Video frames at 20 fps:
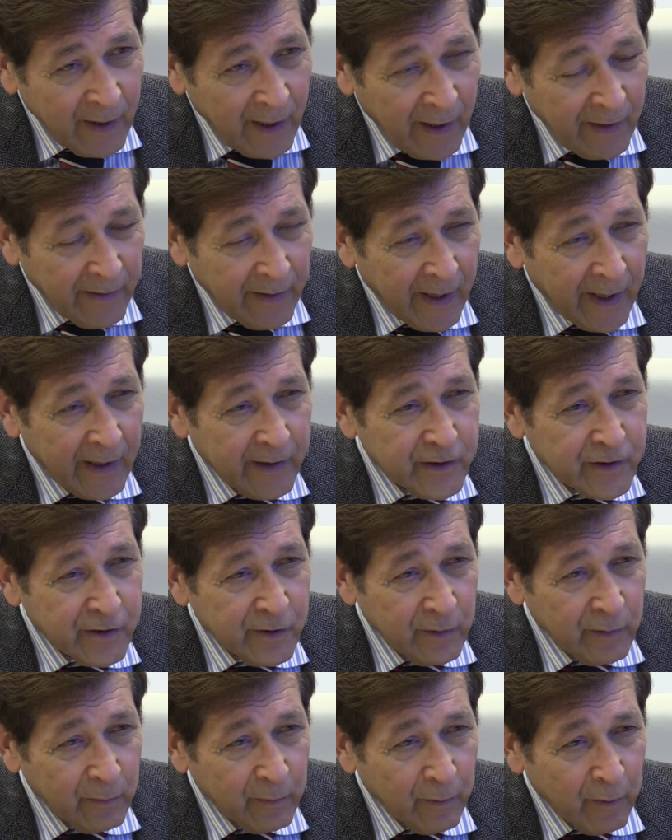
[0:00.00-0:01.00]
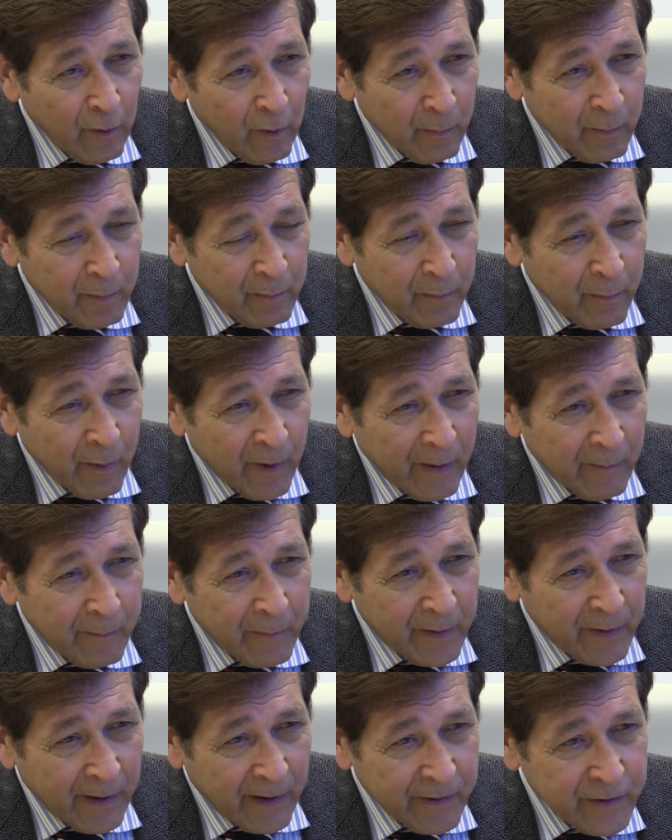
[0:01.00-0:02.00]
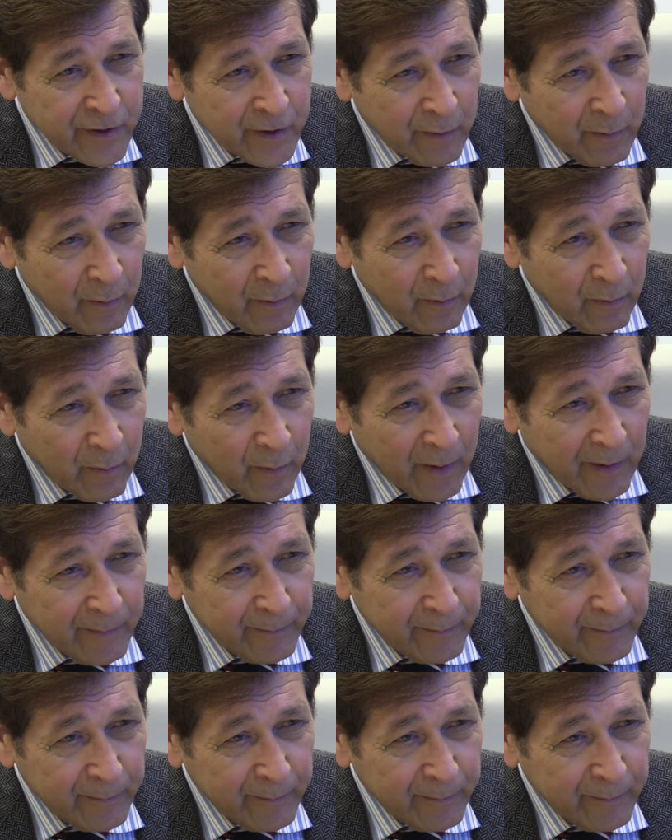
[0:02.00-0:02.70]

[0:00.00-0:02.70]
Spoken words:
And then to Urban Prep in high school, right?